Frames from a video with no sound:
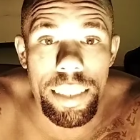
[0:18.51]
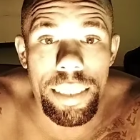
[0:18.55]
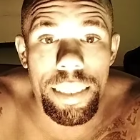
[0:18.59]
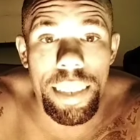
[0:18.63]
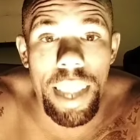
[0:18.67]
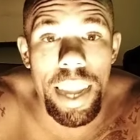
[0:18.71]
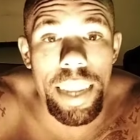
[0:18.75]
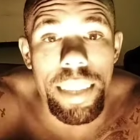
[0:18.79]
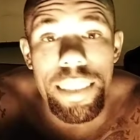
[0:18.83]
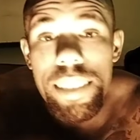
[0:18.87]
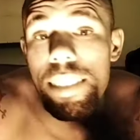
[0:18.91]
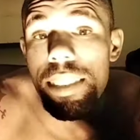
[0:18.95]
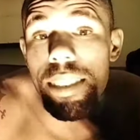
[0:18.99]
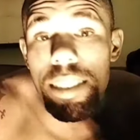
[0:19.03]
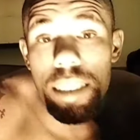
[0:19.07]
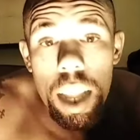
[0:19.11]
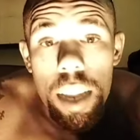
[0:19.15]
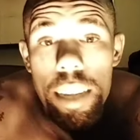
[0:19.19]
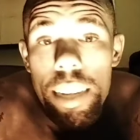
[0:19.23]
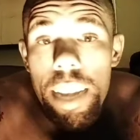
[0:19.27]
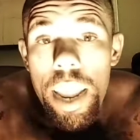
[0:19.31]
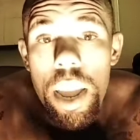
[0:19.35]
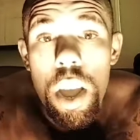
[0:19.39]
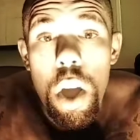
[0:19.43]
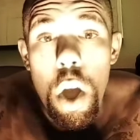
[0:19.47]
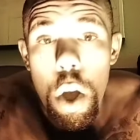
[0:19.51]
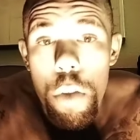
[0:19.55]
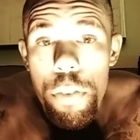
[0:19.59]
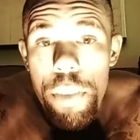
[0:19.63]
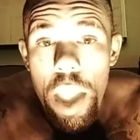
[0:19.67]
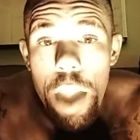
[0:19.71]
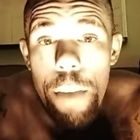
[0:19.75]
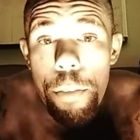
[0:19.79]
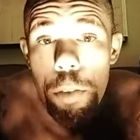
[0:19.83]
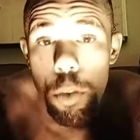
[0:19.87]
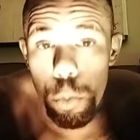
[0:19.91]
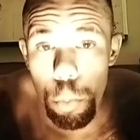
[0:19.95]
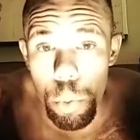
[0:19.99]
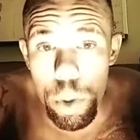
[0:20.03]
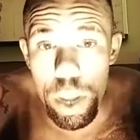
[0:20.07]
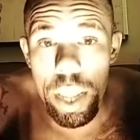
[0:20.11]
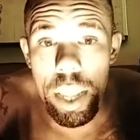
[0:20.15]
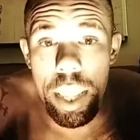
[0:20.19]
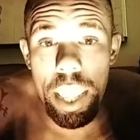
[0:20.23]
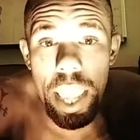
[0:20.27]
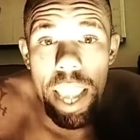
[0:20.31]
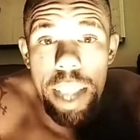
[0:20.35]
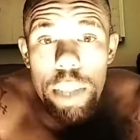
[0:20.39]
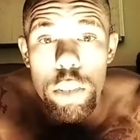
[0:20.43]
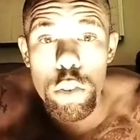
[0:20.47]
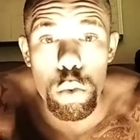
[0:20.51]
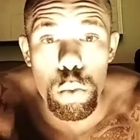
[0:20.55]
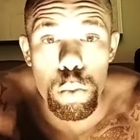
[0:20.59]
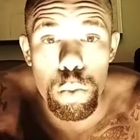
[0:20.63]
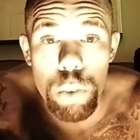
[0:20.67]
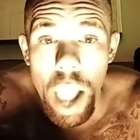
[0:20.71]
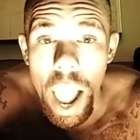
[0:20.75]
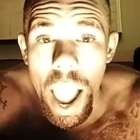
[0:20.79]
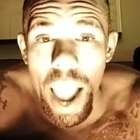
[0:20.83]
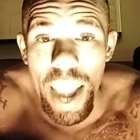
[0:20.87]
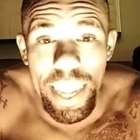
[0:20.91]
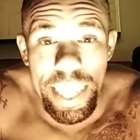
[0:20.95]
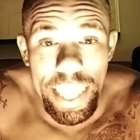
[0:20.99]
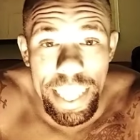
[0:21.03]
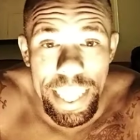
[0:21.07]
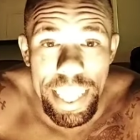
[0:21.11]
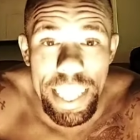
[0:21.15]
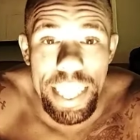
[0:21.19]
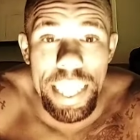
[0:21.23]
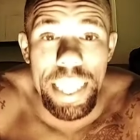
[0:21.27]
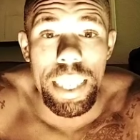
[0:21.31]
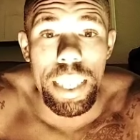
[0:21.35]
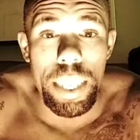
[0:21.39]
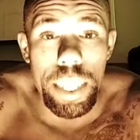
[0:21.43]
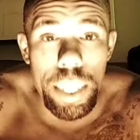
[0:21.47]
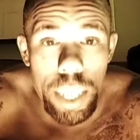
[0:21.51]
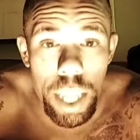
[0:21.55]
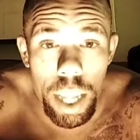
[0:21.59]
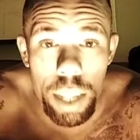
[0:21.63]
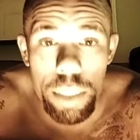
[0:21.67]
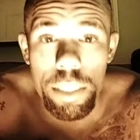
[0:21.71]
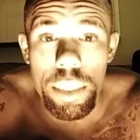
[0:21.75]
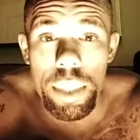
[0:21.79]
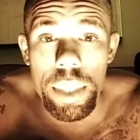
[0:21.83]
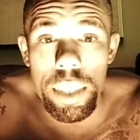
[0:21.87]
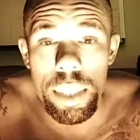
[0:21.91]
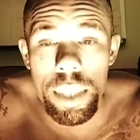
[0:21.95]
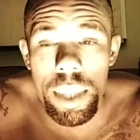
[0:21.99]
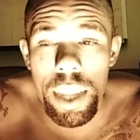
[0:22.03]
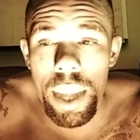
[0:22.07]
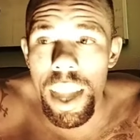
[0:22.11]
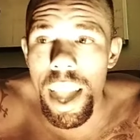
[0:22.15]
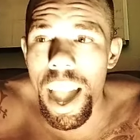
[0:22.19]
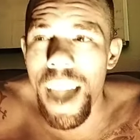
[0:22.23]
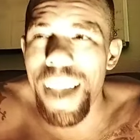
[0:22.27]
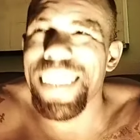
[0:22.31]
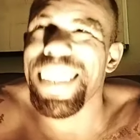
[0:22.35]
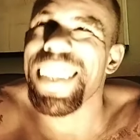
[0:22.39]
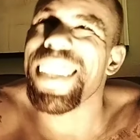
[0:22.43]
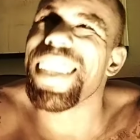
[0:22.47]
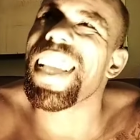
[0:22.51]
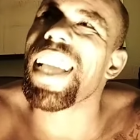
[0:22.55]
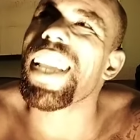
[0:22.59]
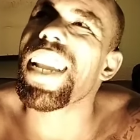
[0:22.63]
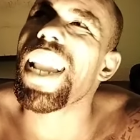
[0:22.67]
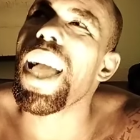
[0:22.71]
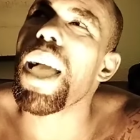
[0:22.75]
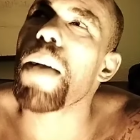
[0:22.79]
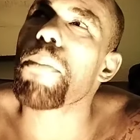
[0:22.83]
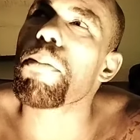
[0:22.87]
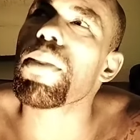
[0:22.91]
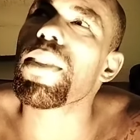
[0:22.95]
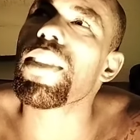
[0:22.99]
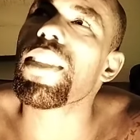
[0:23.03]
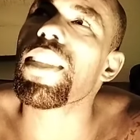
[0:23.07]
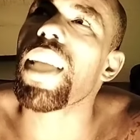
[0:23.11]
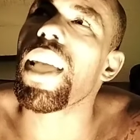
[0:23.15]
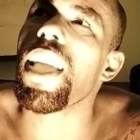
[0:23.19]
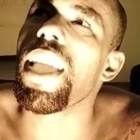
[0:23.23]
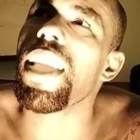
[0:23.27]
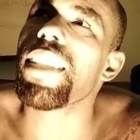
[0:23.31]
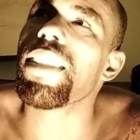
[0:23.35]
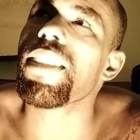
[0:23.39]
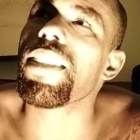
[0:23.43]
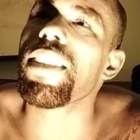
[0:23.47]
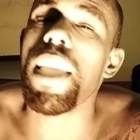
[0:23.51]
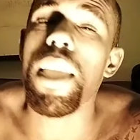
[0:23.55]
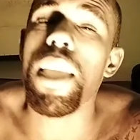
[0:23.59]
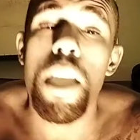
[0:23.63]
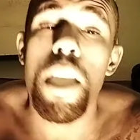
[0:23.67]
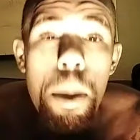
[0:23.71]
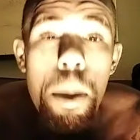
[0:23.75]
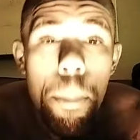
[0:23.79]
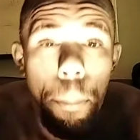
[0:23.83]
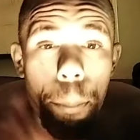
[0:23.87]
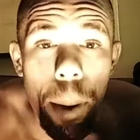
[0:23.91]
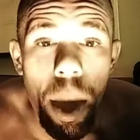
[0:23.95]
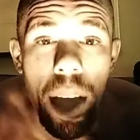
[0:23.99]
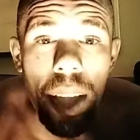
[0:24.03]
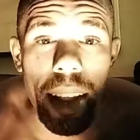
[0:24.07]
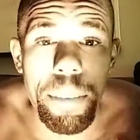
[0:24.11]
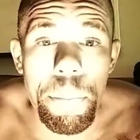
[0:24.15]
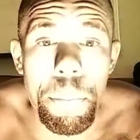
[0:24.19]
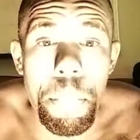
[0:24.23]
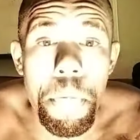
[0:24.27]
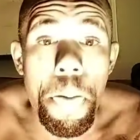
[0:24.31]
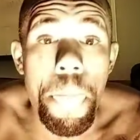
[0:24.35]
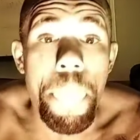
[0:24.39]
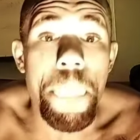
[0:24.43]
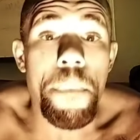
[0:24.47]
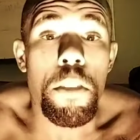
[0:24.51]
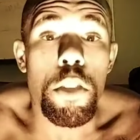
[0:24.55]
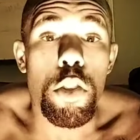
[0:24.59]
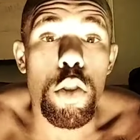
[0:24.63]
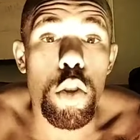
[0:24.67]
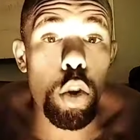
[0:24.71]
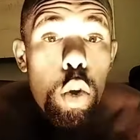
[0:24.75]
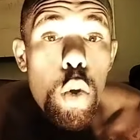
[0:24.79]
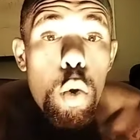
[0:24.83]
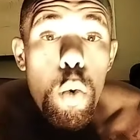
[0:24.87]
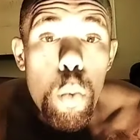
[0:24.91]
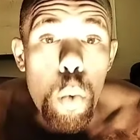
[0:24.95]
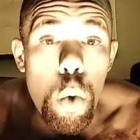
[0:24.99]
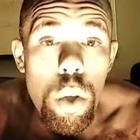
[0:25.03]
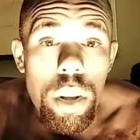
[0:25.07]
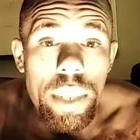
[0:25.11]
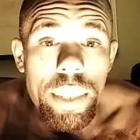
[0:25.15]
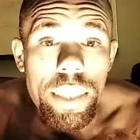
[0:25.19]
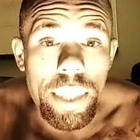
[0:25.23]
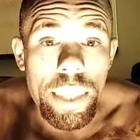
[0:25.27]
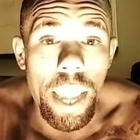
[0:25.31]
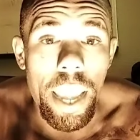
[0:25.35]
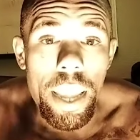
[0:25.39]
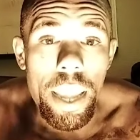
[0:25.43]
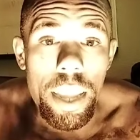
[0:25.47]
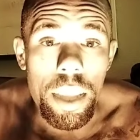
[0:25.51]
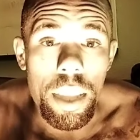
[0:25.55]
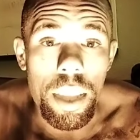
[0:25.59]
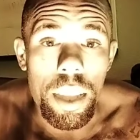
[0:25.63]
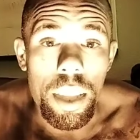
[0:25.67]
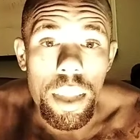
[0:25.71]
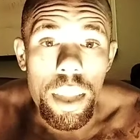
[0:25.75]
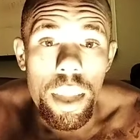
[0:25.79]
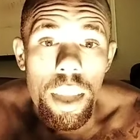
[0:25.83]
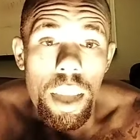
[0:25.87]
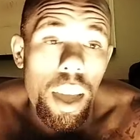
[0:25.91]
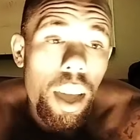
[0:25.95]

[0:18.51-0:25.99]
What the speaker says: Take Sunday off every week and do not eat nothing. I did kind of opposite. I ate today. But you want to take